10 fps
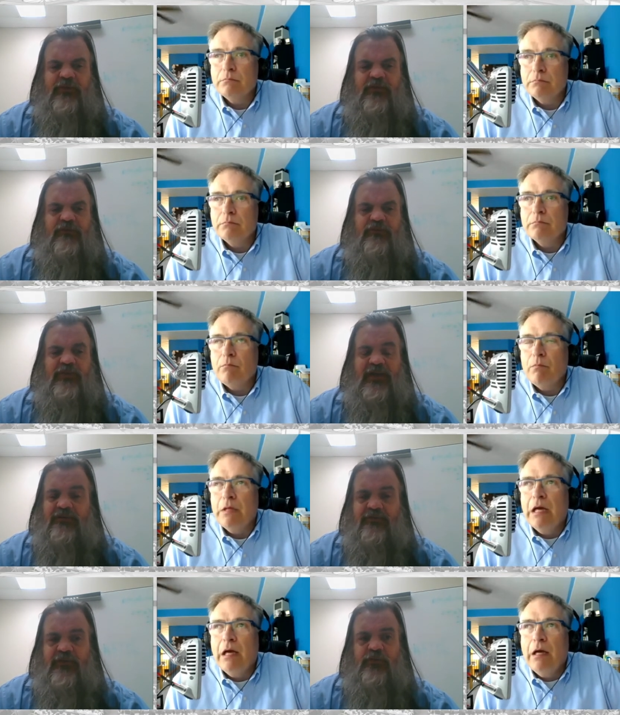Speaker 1: because we
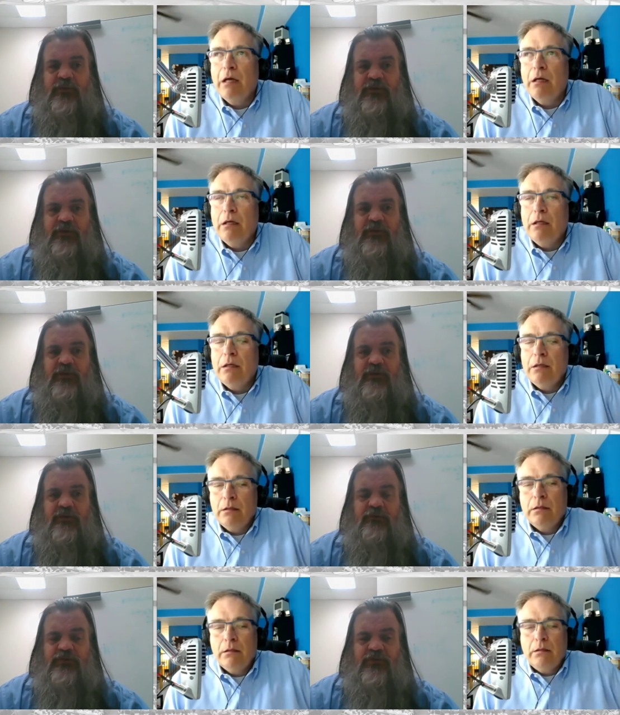have so many,
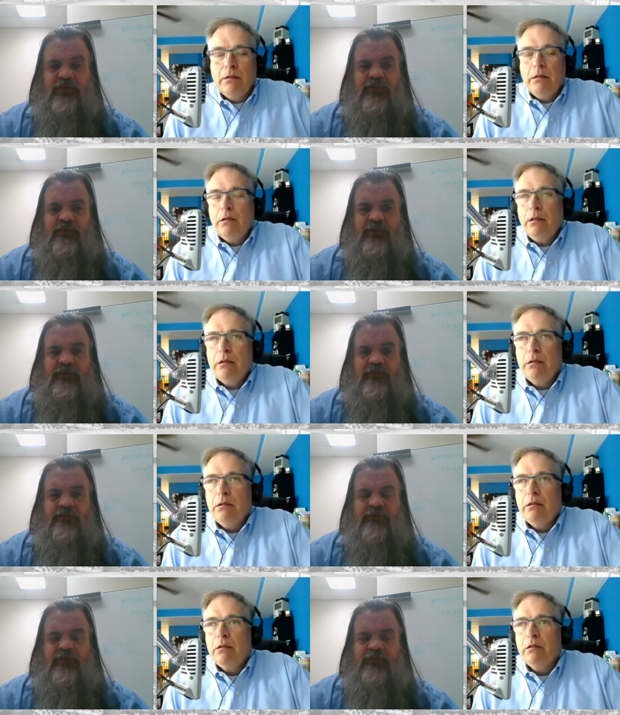so much of that, uh,
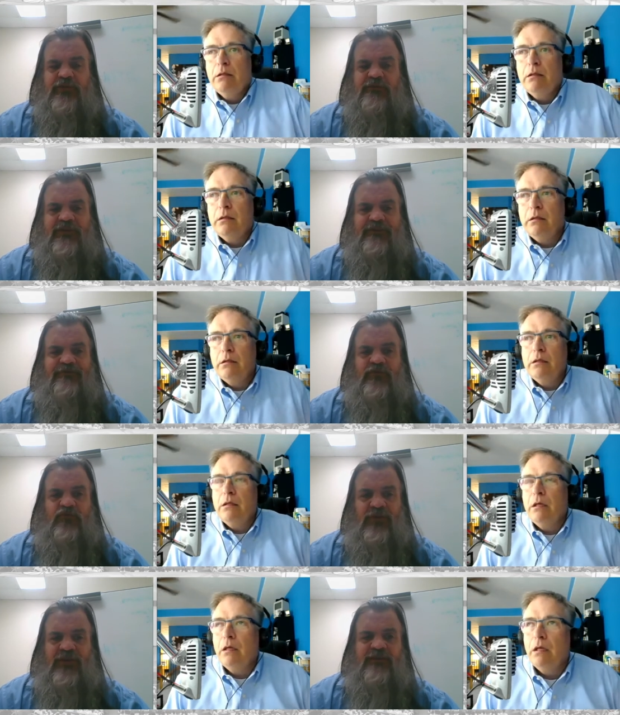so much of that
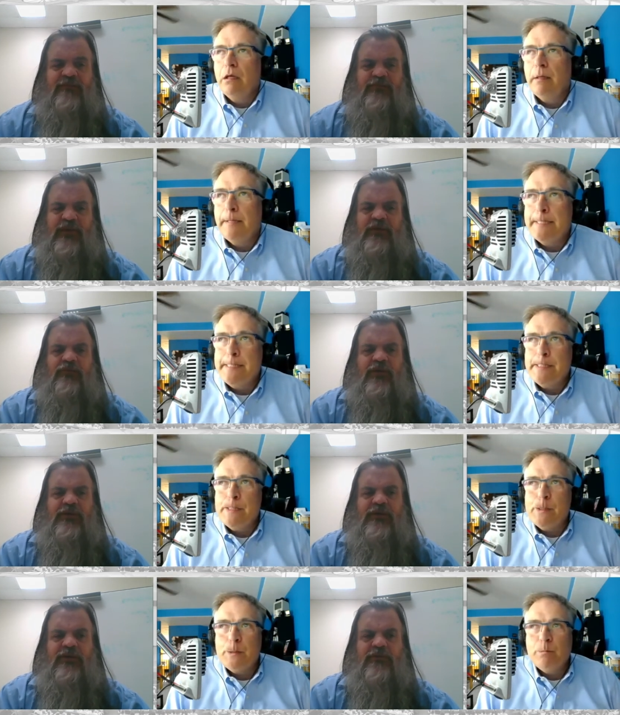dread and pain
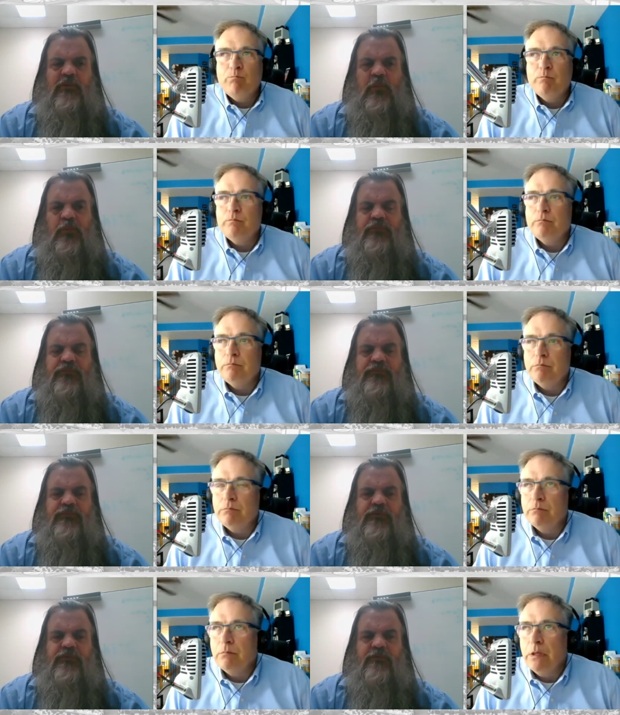right now.
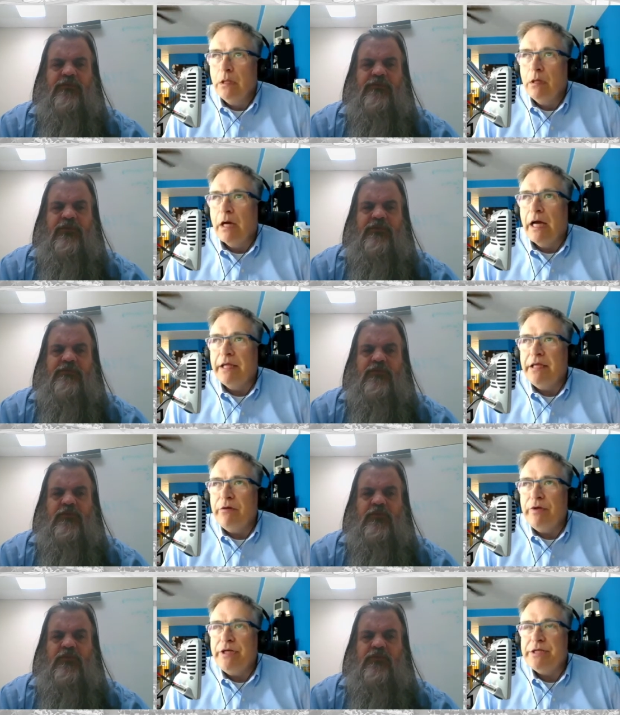
Speaker 2: I think we
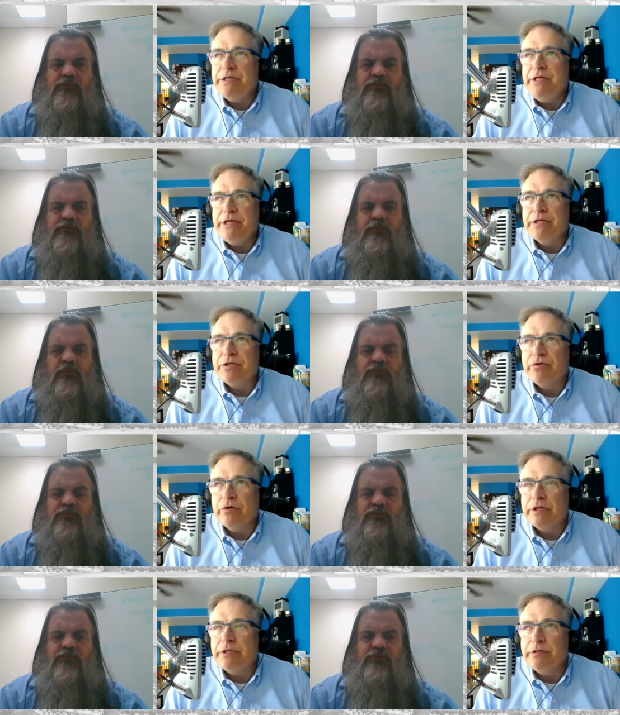need to
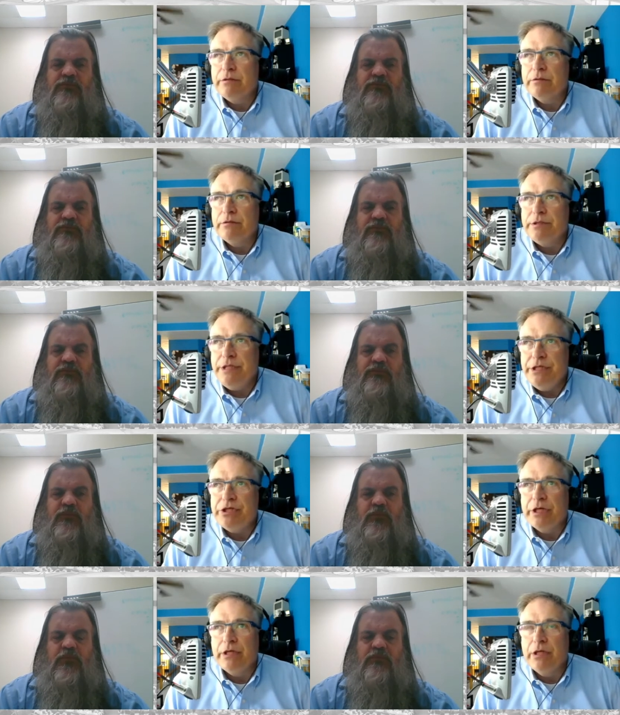deconstruct teaching
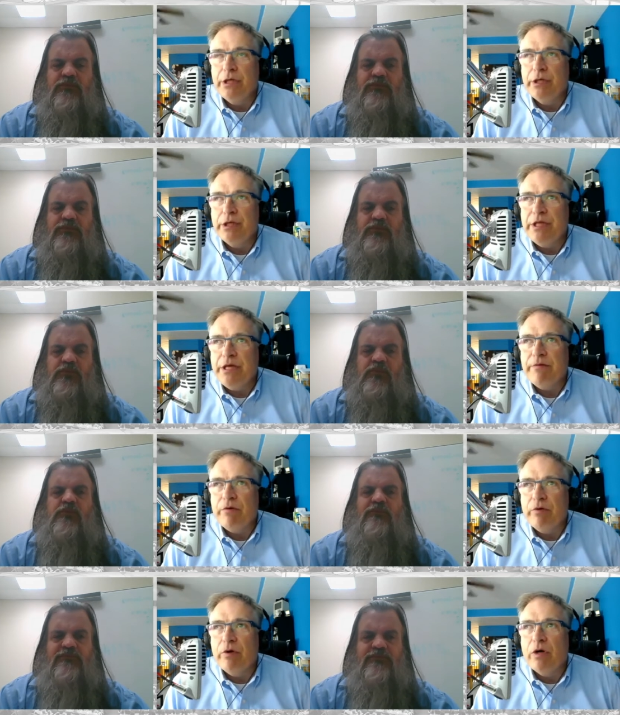and think real
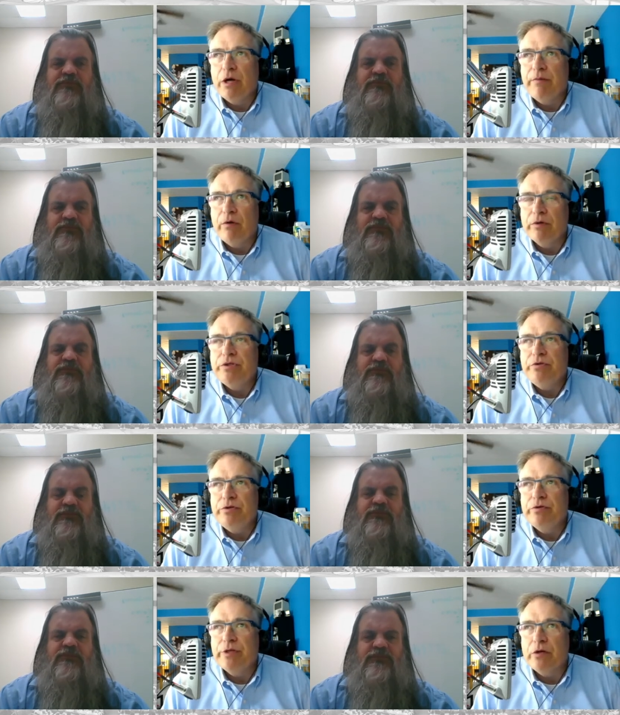hard about what you do in
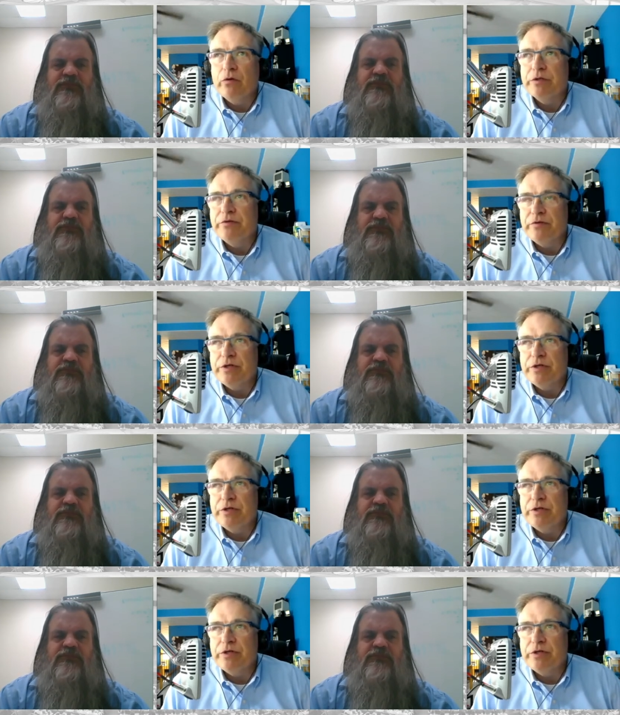the course of a general